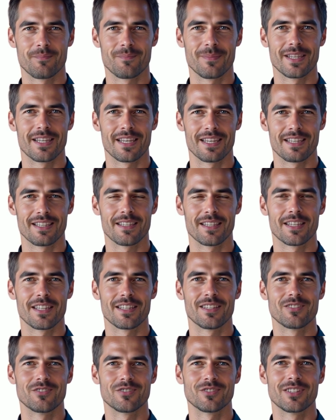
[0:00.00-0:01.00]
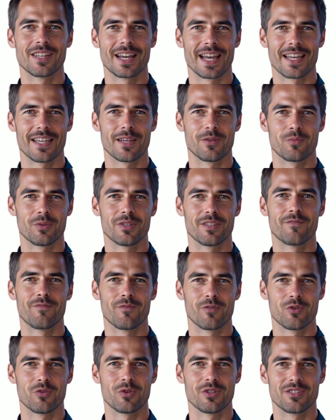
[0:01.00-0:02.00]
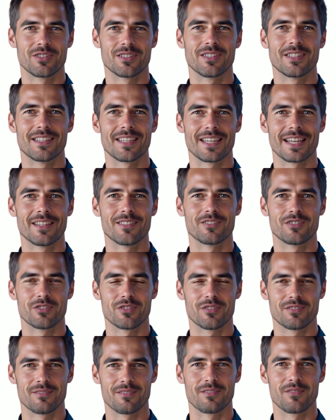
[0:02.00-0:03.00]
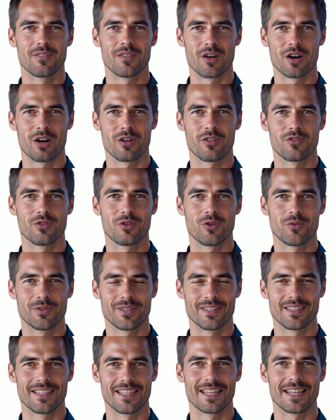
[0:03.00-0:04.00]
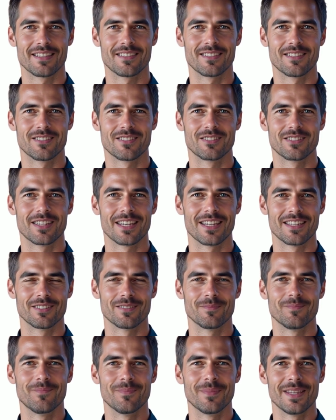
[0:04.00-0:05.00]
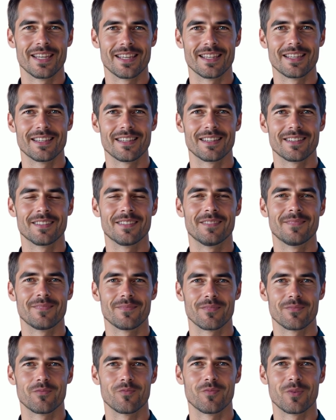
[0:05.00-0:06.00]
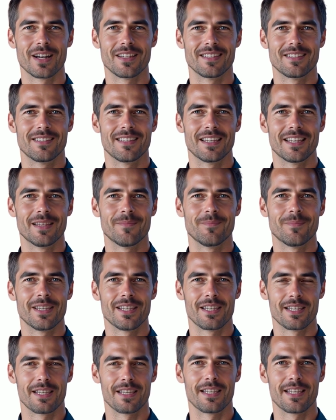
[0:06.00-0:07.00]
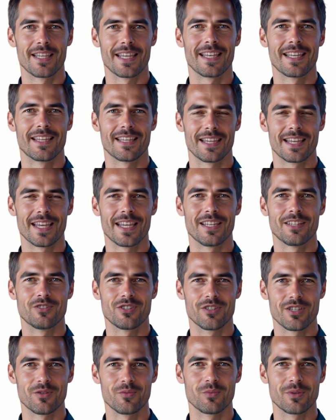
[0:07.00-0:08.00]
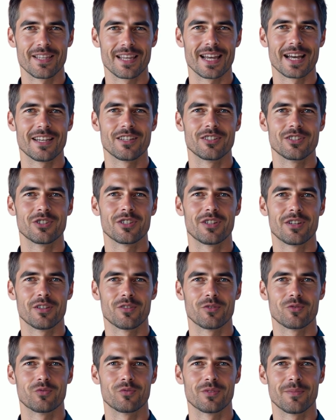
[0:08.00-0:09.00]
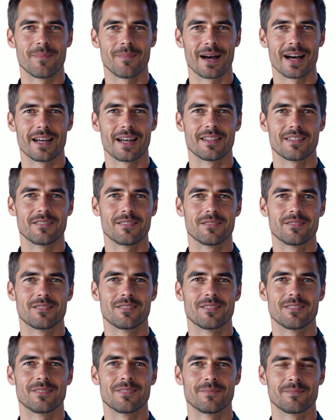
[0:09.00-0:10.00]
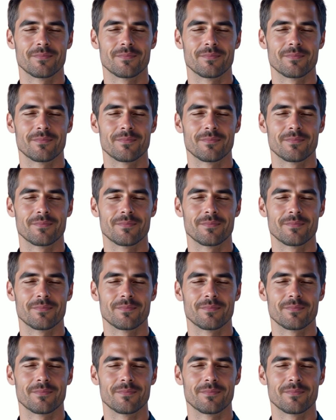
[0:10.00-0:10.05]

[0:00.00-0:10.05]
Begin each day with focused attention on your intended state of being rather than immediately engaging with external demands.